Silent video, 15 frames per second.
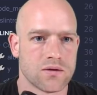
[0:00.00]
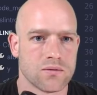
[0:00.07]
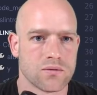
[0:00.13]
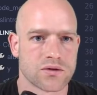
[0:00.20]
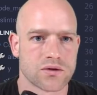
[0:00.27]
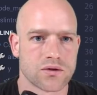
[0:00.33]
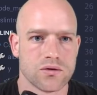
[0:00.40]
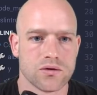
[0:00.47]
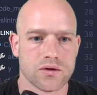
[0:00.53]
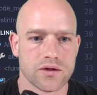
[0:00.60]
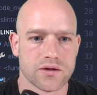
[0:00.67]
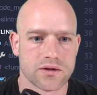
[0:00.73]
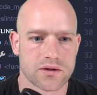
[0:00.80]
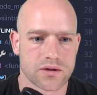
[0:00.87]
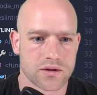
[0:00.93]
looks good.
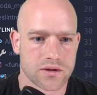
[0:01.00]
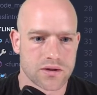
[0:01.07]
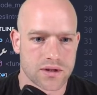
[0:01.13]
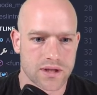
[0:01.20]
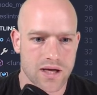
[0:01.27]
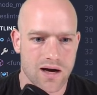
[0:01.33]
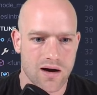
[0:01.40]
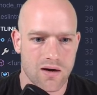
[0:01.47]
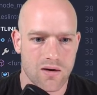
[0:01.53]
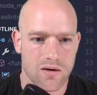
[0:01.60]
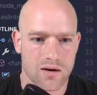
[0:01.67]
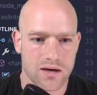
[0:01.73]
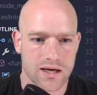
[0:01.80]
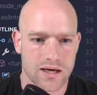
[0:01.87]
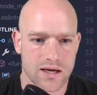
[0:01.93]
Now
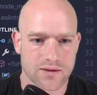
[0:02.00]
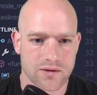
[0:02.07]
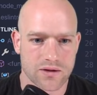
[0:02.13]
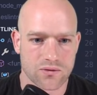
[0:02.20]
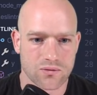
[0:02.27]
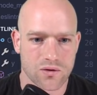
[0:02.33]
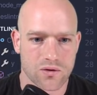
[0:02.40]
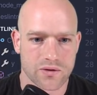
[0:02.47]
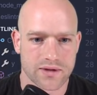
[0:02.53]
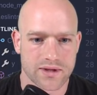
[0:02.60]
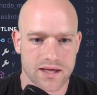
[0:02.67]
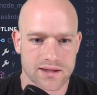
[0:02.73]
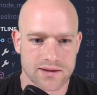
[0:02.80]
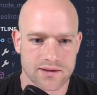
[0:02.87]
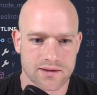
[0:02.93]
let's go into
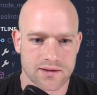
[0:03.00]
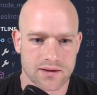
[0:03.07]
content.